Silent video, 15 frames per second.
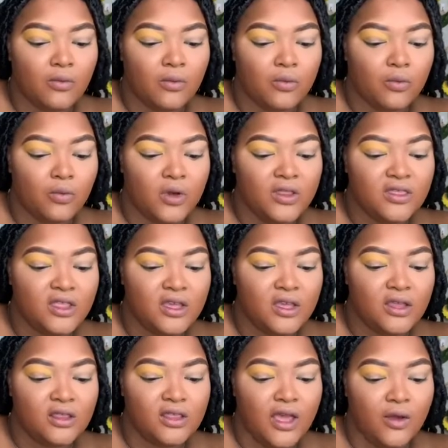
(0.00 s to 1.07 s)
one
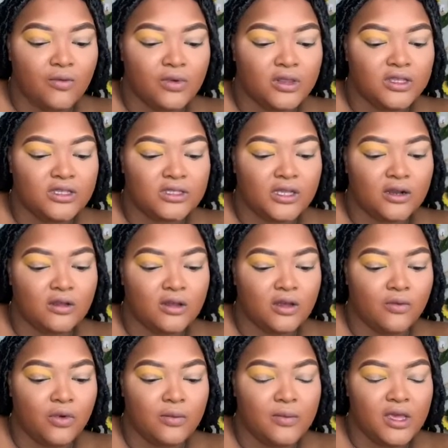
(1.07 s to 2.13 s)
thing that really settled in
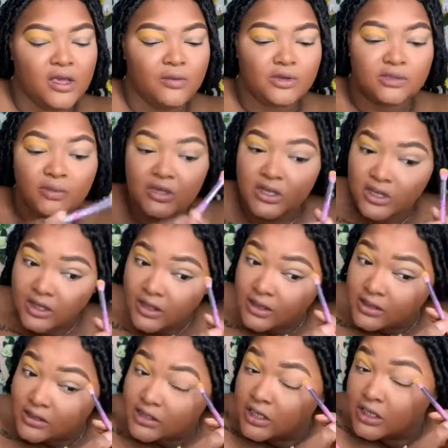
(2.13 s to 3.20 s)
with me was
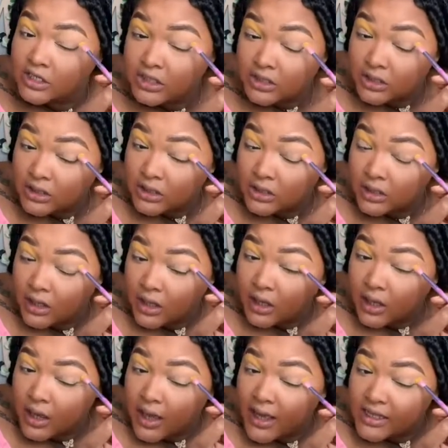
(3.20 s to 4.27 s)
because she
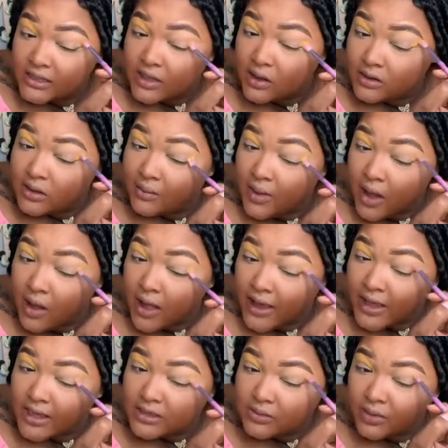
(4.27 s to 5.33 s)
had talked about, I
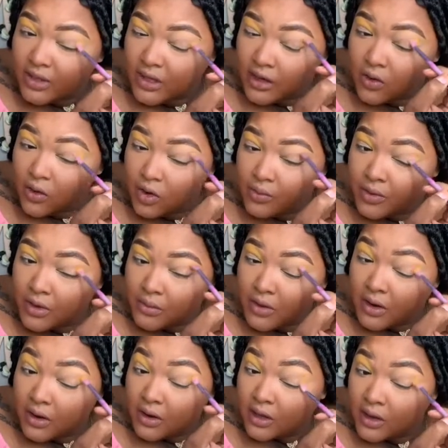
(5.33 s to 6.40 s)
guess, being in corporate
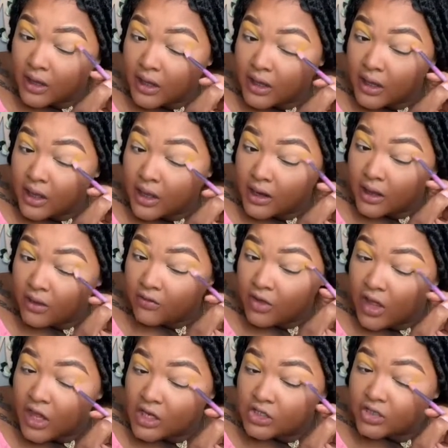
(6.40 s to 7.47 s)
America and kind of
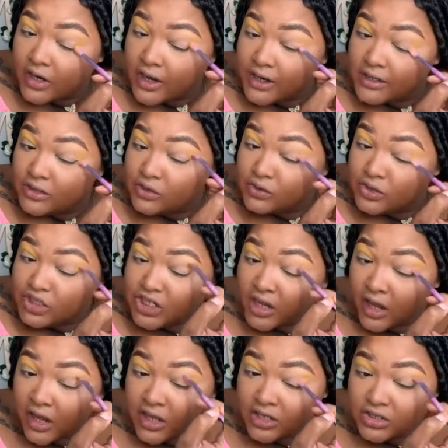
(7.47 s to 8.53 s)
trying to
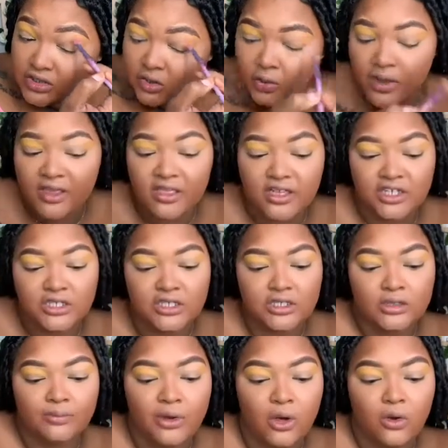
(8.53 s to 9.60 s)
change the way that she
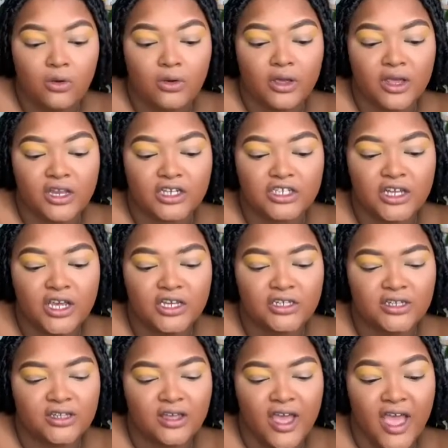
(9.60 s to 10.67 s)
spoke and
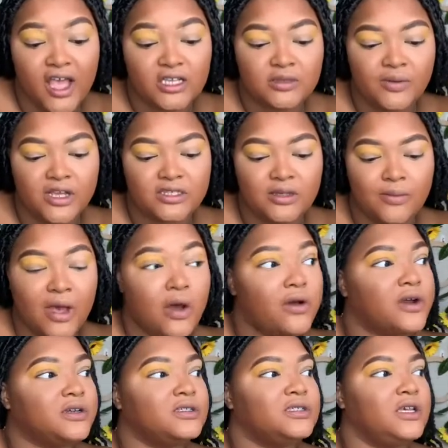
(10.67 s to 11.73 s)
changing aspects about
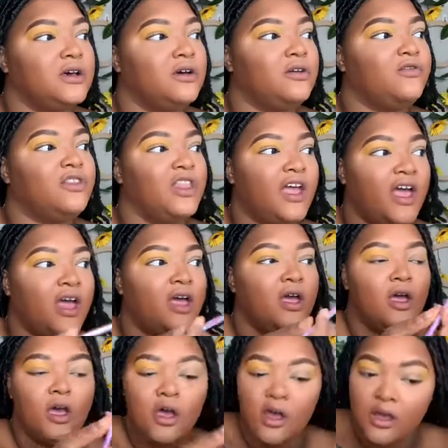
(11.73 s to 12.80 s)
herself that,
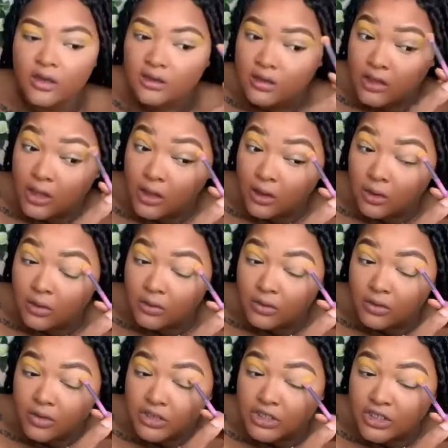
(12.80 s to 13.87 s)
you know,
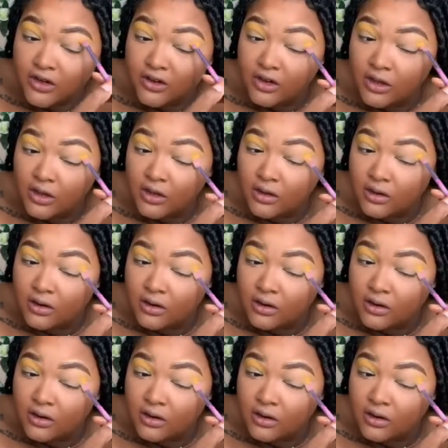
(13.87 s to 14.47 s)
she